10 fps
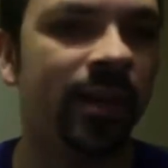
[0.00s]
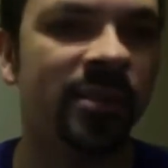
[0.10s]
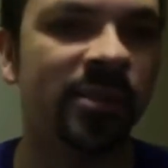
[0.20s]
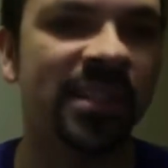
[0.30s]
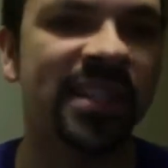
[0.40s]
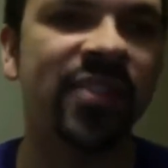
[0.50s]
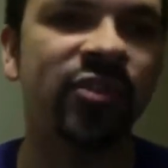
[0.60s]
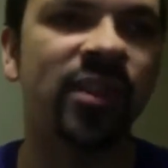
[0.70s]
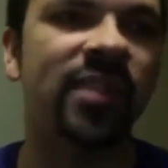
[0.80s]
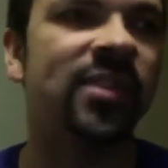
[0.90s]
to
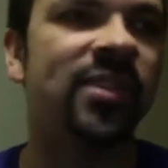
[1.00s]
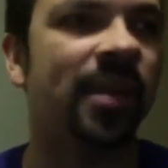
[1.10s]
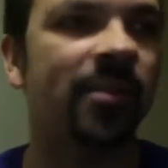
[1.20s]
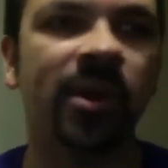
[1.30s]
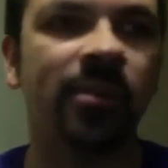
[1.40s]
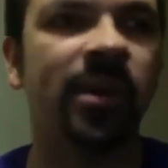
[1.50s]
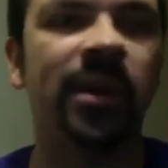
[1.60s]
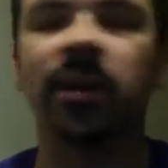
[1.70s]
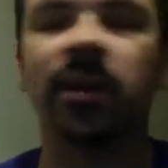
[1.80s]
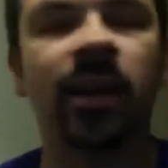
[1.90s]
potentially step up.
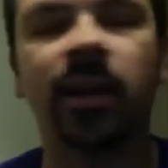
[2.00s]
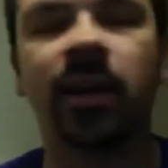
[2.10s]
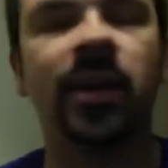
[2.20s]
But I